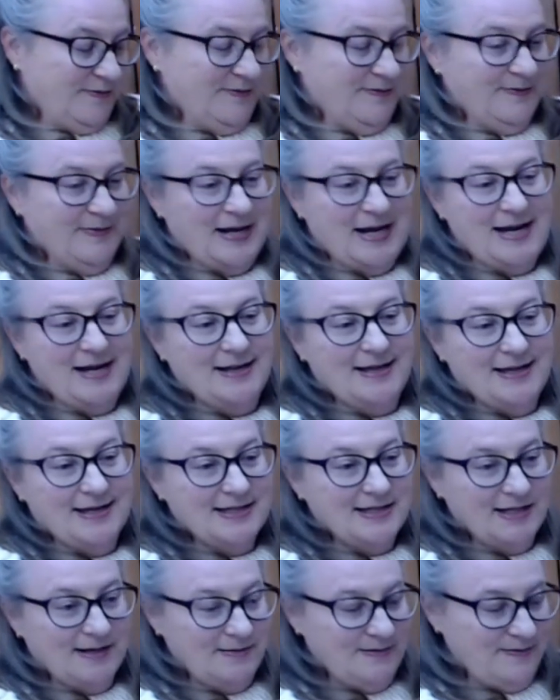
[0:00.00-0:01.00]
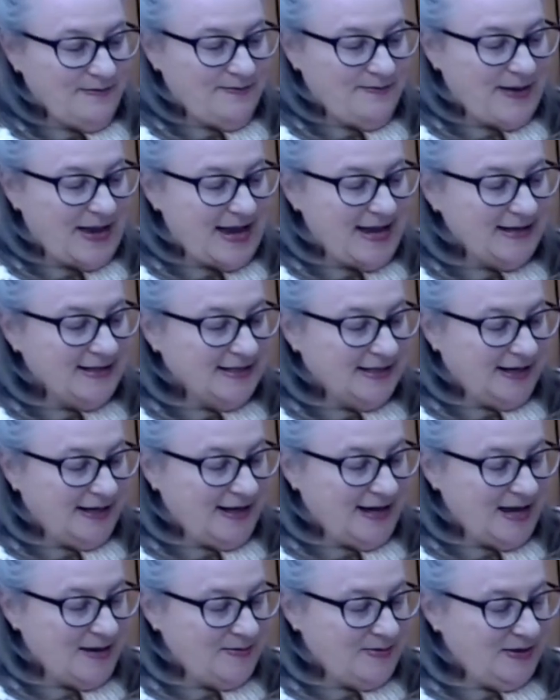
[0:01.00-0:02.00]
anything bad's going to
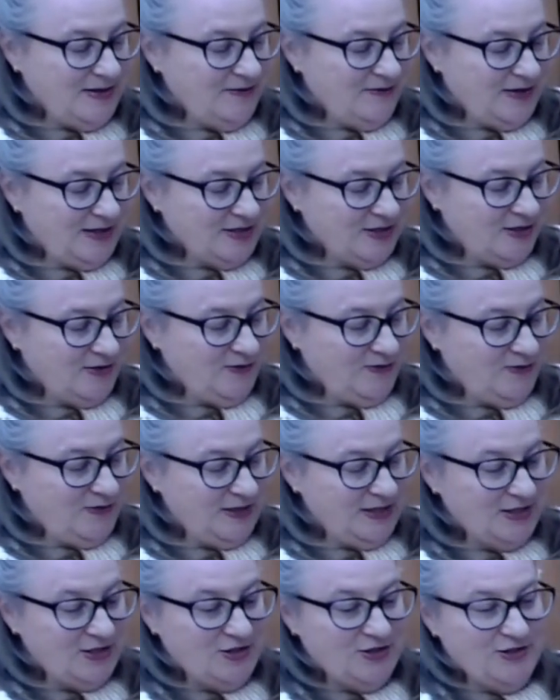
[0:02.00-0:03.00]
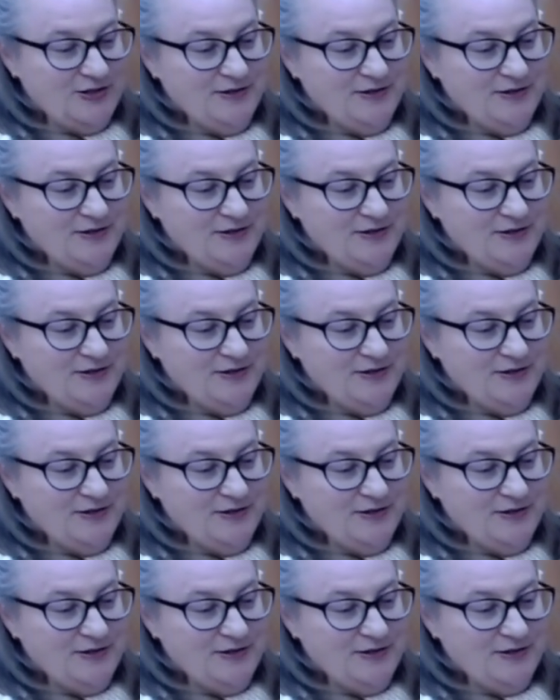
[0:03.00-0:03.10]
happen if I don't finish,